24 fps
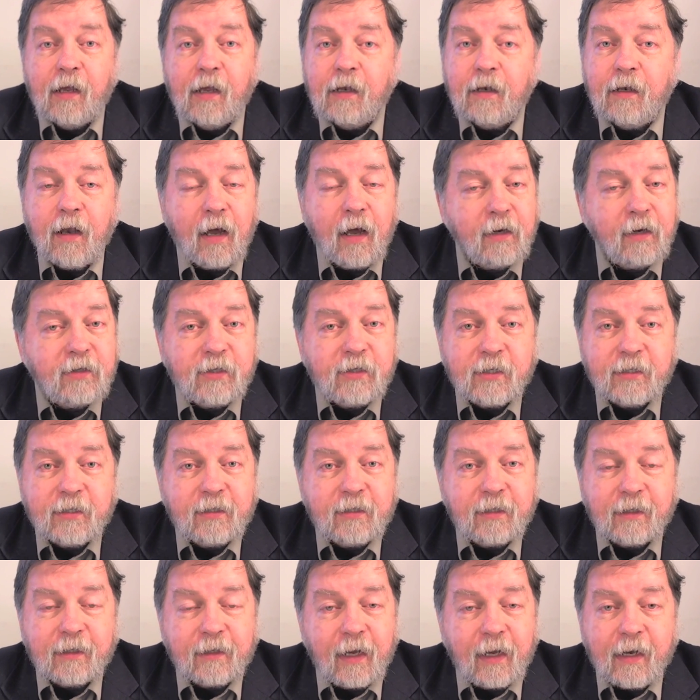not just
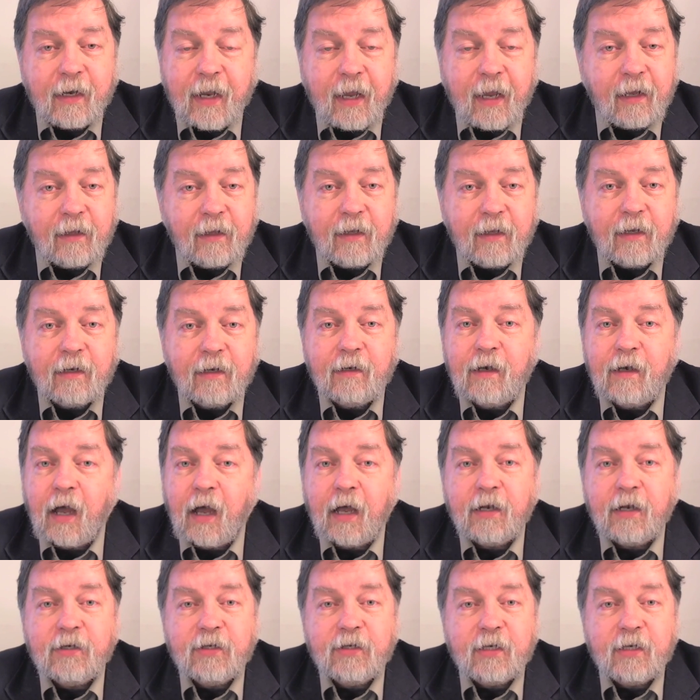an alien,
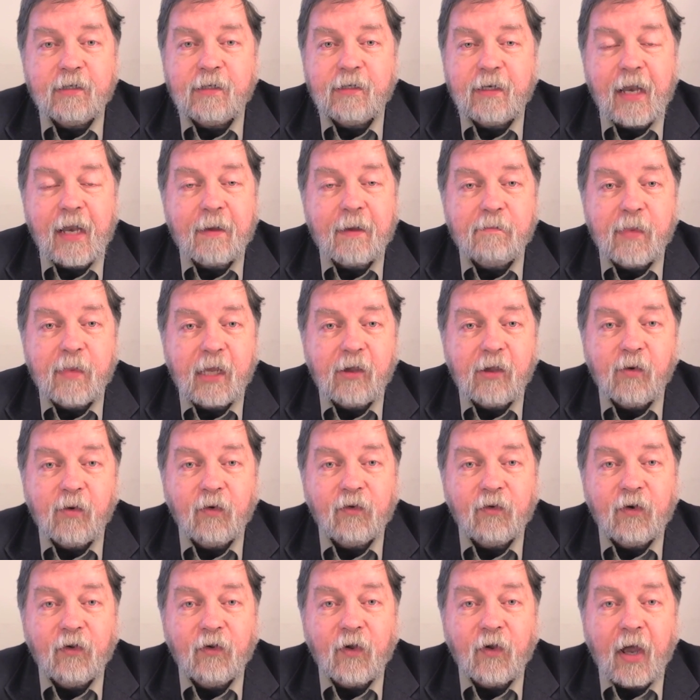not just an ambiguous
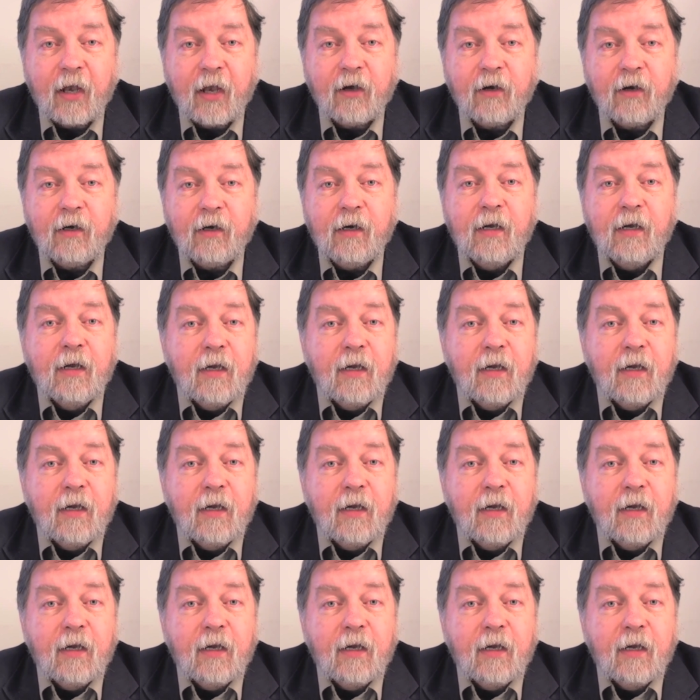designer,